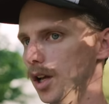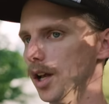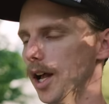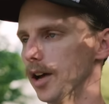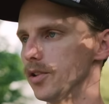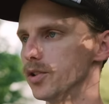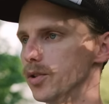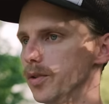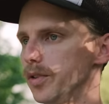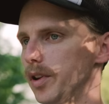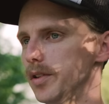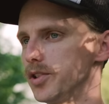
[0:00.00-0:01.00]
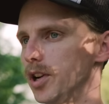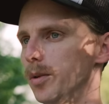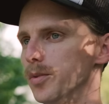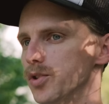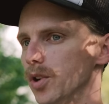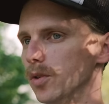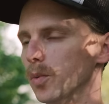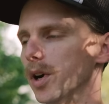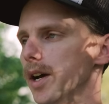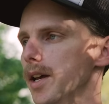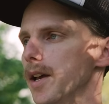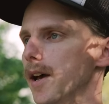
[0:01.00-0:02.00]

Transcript: how to do something a certain way.